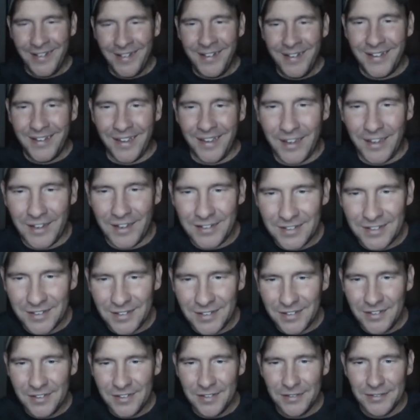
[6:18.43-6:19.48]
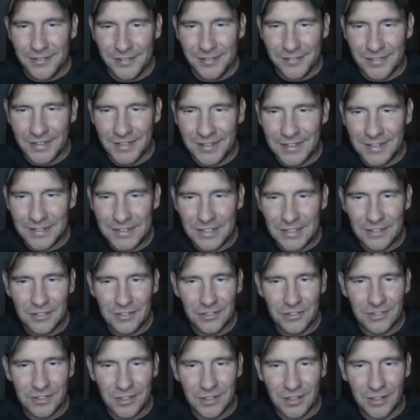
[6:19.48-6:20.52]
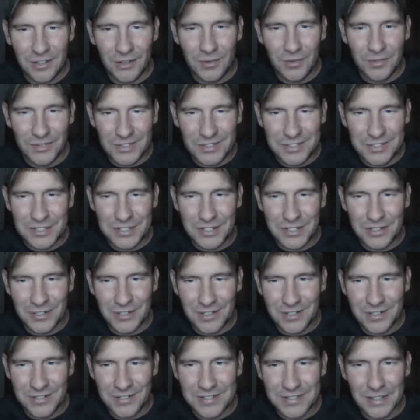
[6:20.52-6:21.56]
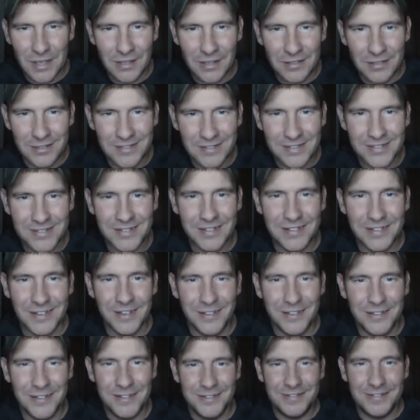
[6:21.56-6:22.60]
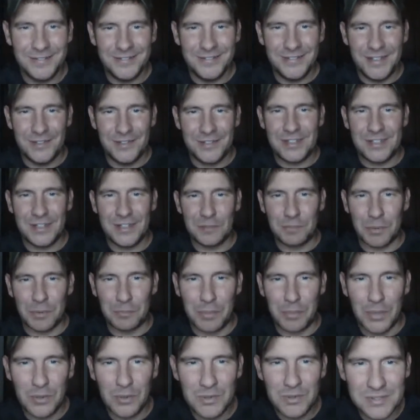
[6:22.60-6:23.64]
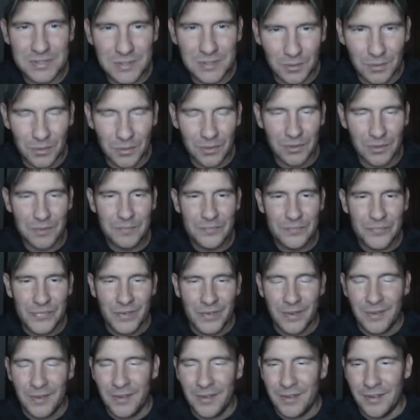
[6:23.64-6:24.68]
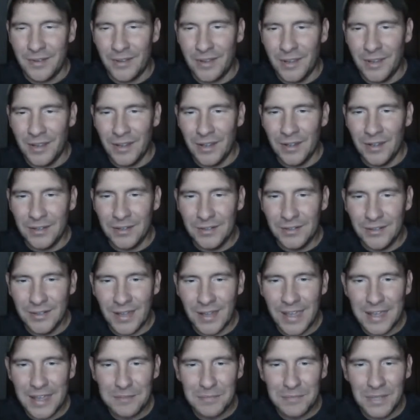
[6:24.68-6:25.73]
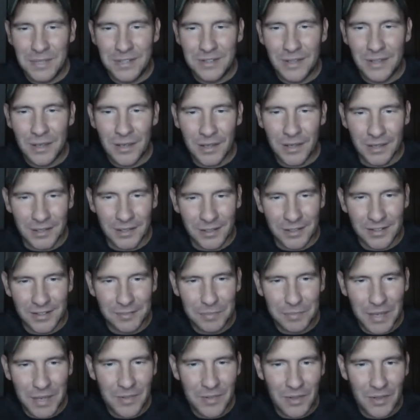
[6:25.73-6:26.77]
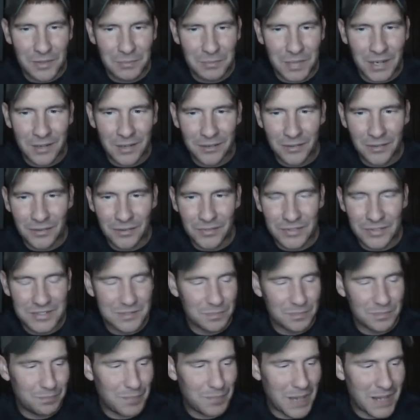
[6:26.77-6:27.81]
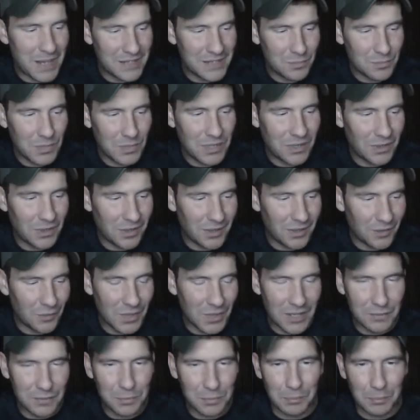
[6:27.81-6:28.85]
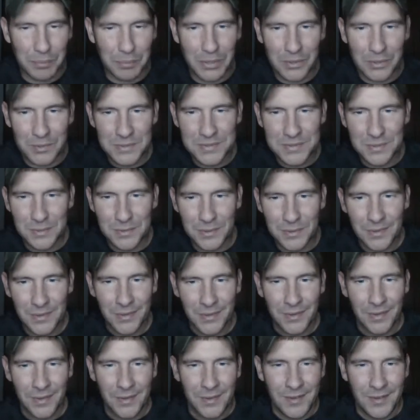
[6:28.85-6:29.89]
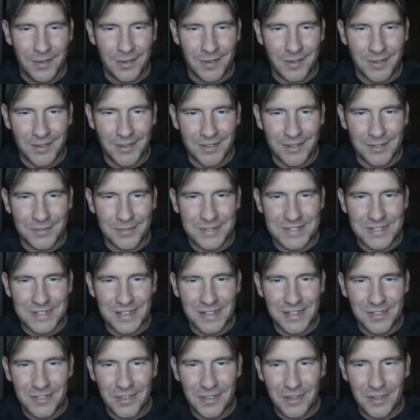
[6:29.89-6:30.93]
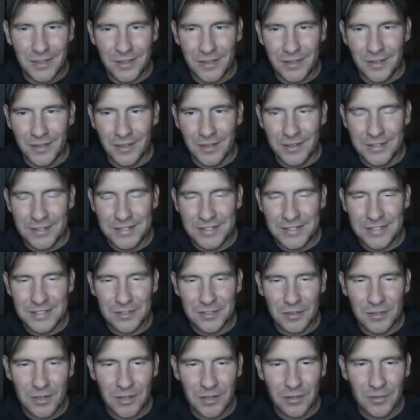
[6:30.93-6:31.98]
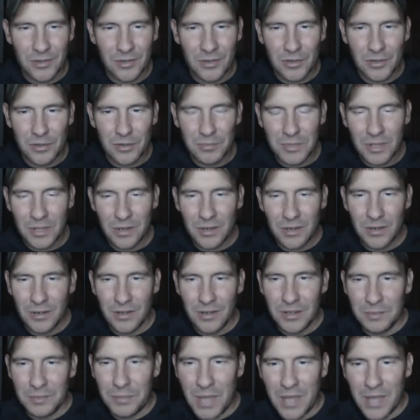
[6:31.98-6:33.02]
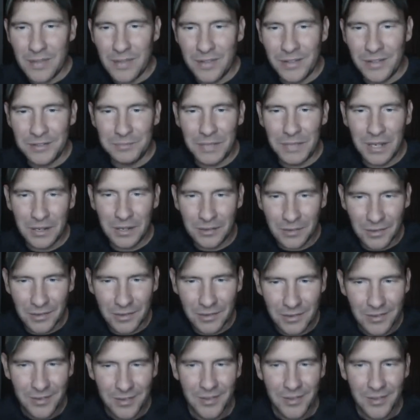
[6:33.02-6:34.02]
And they continued to go. And this year he decided that he was going to propose to her. And at midnight at Pine Lawn Manor this past weekend, we had a proposal. And it was in the sensory room there at Pine Lawn Manor